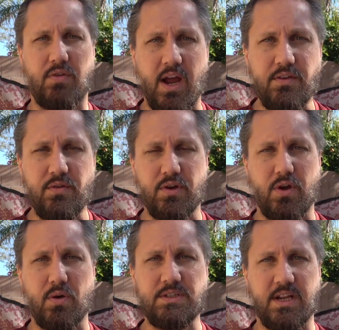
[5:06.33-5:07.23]
try to
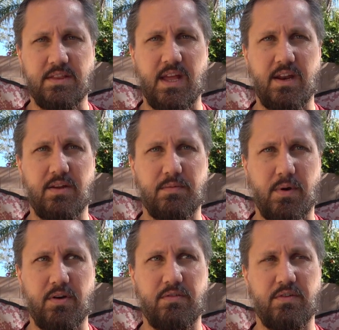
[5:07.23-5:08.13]
negotiate that as
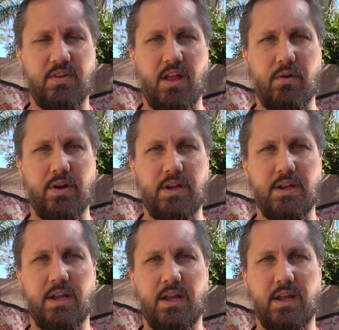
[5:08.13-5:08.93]
part of your salary